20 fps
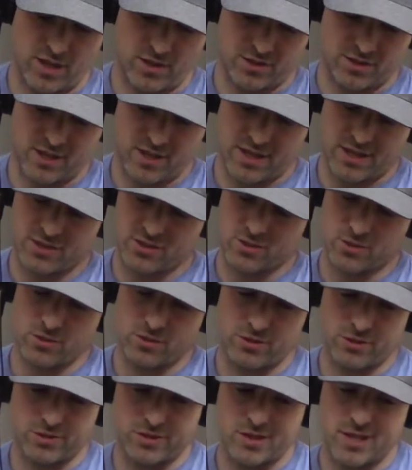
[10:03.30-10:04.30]
in high school,
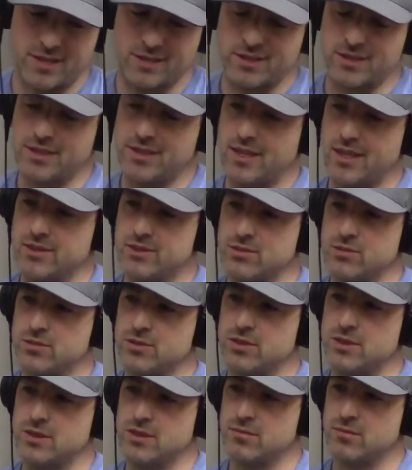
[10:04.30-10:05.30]
there was 19 high school
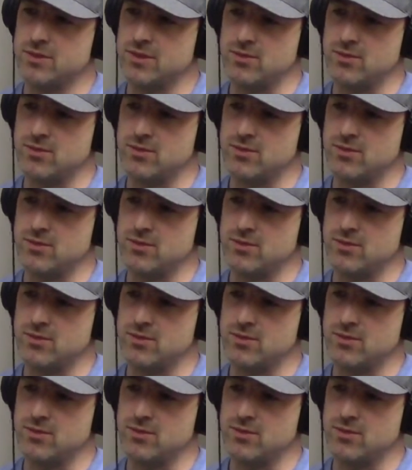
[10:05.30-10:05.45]
teams.